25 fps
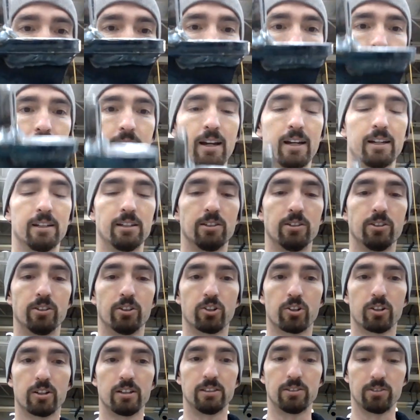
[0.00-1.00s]
at 90
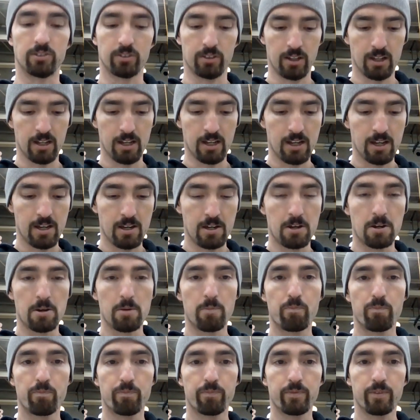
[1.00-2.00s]
degrees.
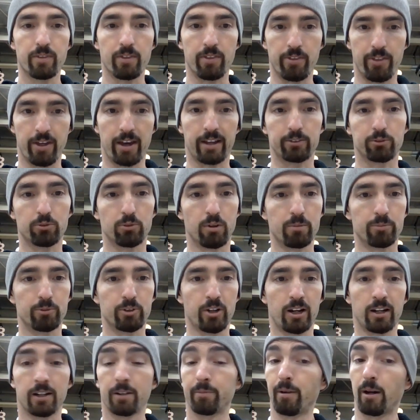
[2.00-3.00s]
That's what I'm
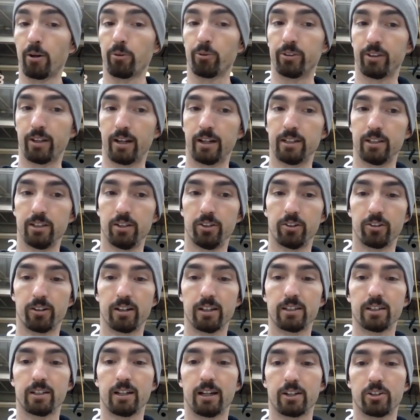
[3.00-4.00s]
talking about with 90 degree
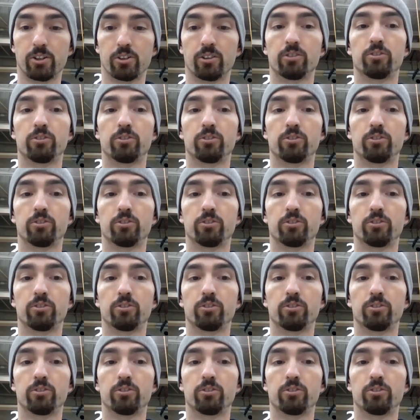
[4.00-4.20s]
connection.